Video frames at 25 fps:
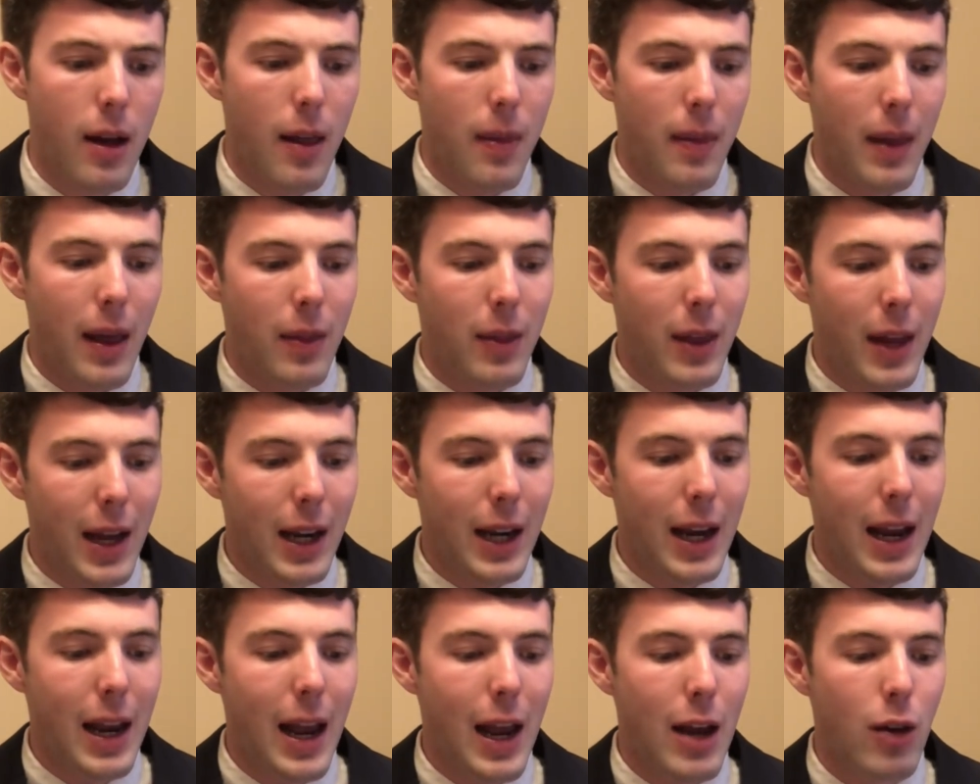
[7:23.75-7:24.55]
They then
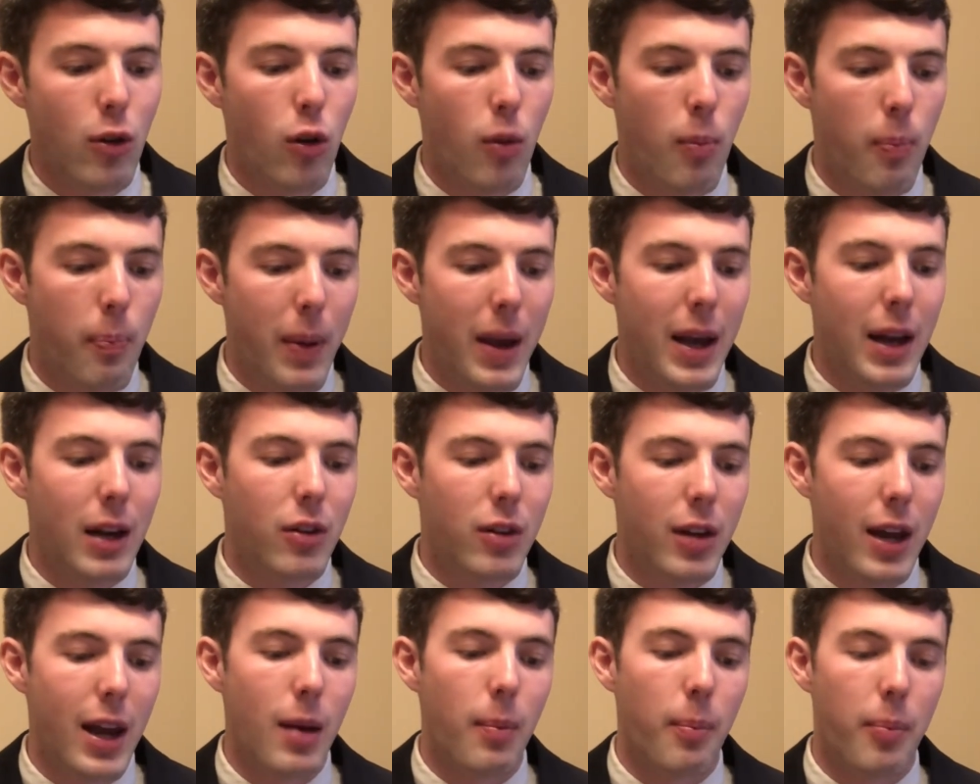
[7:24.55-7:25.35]
get into Big
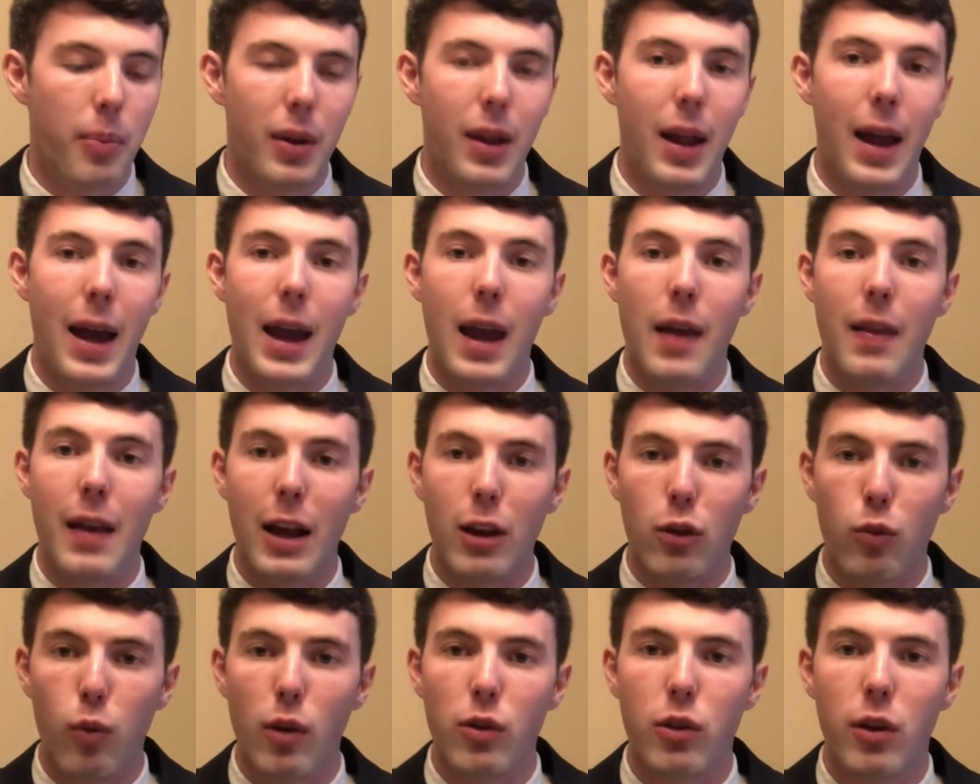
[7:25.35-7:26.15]
Ten play, and
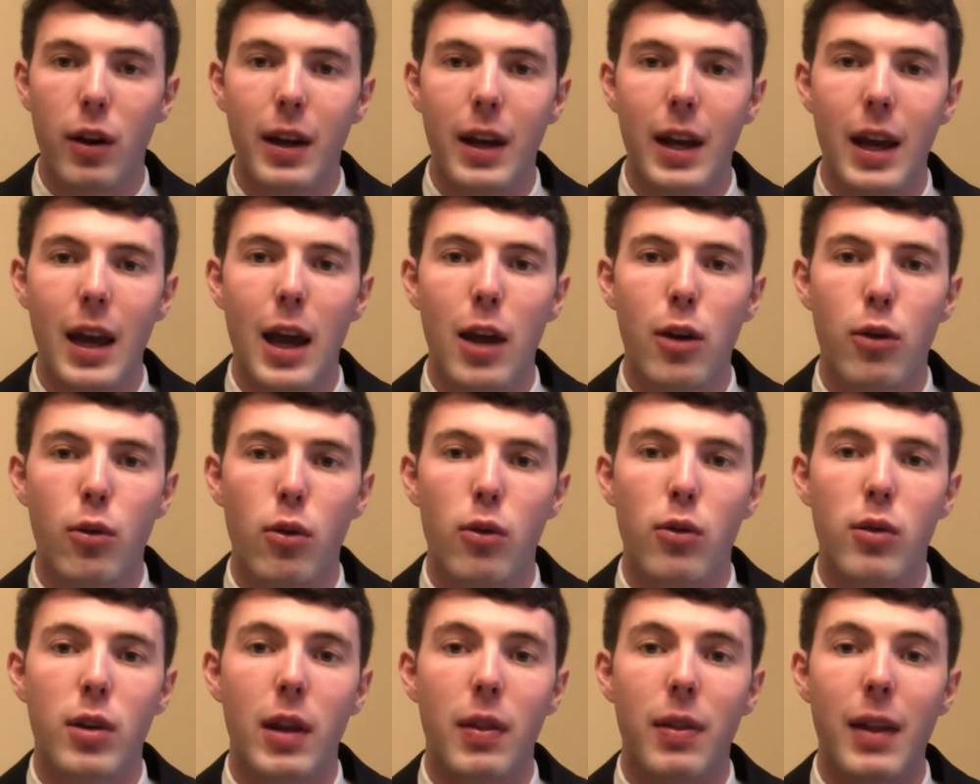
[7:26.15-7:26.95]
that's where it's going to get
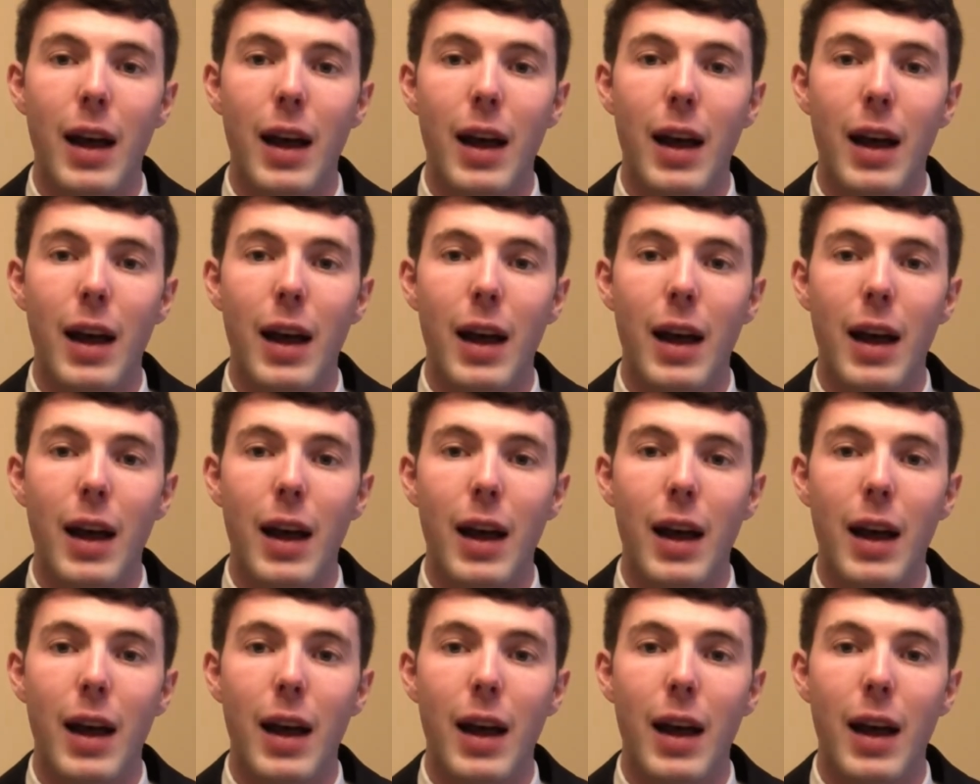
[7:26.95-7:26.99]
interesting.